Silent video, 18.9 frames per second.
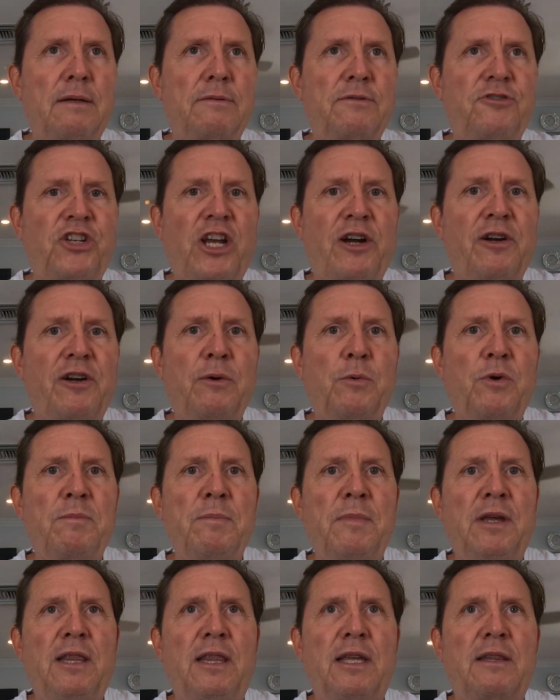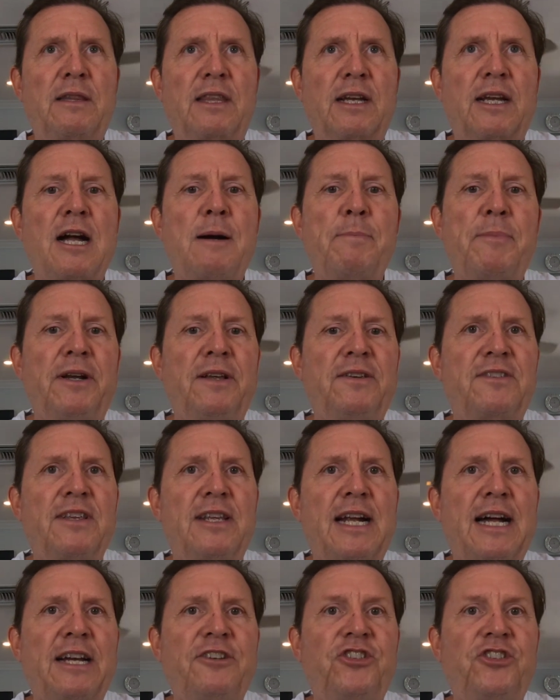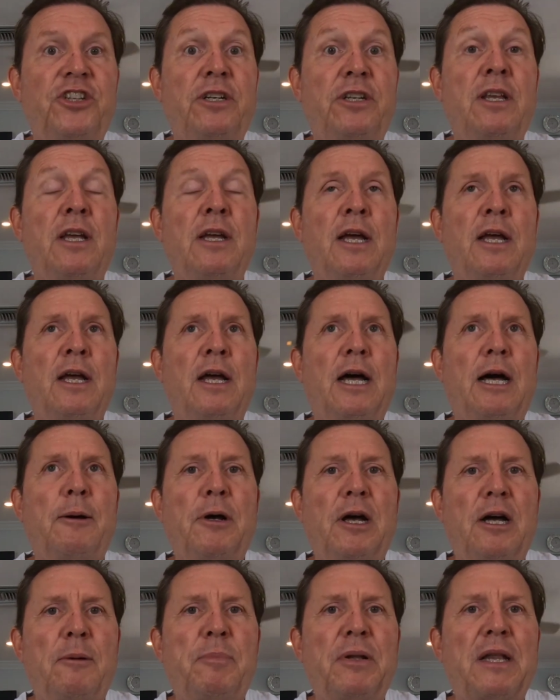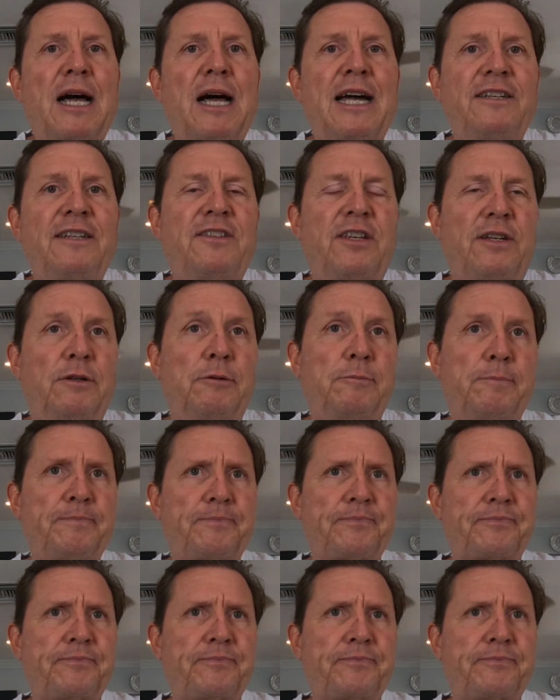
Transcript: sharing with me the companies that I should apply to.